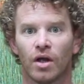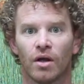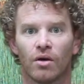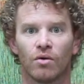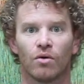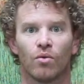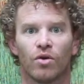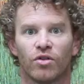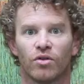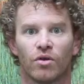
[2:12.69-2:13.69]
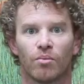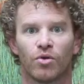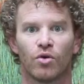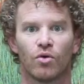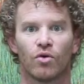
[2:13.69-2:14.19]
and with
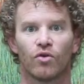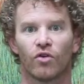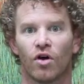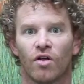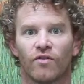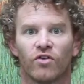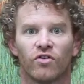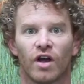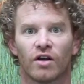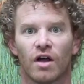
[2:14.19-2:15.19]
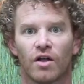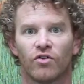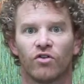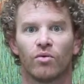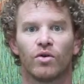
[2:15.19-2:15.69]
computers and all this
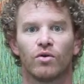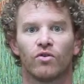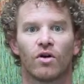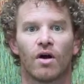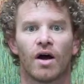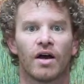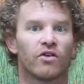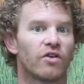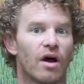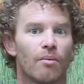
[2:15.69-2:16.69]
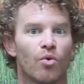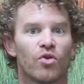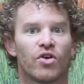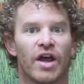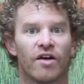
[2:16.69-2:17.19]
technology, we use our eyes now more
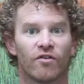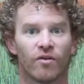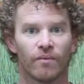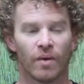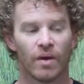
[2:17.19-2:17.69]
than ever.